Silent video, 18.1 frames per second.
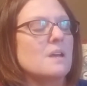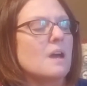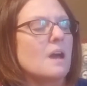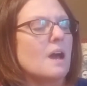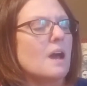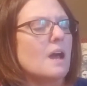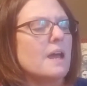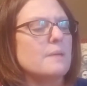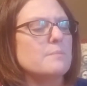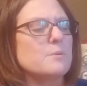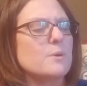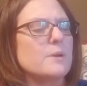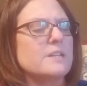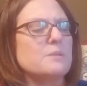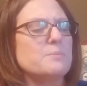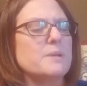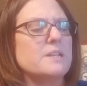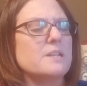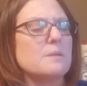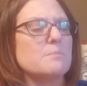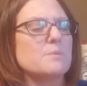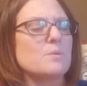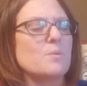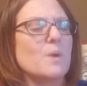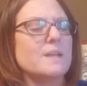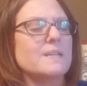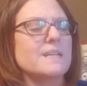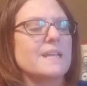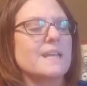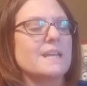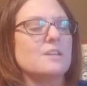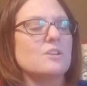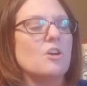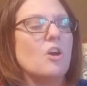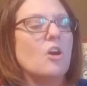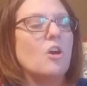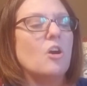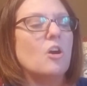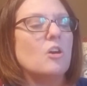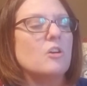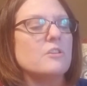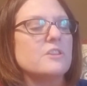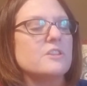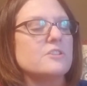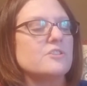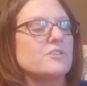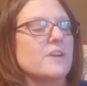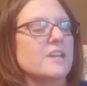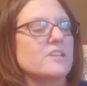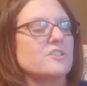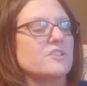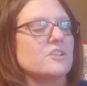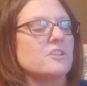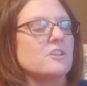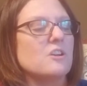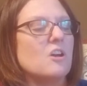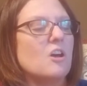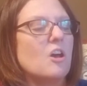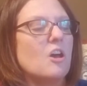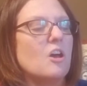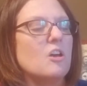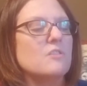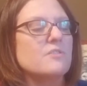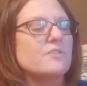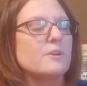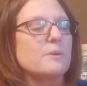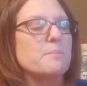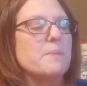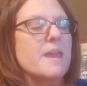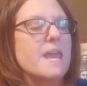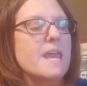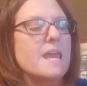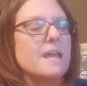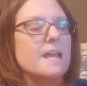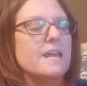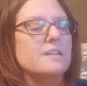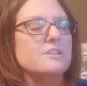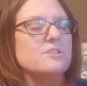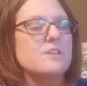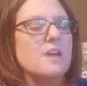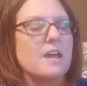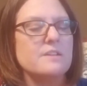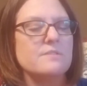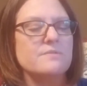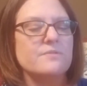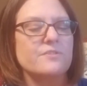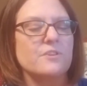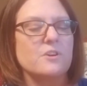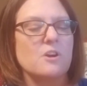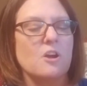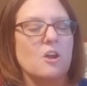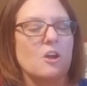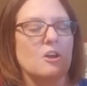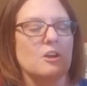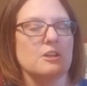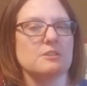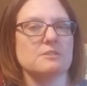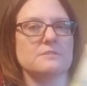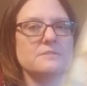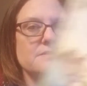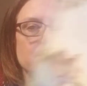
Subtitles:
I'm going to be number 1 and get all the treasure, all for me and none for all.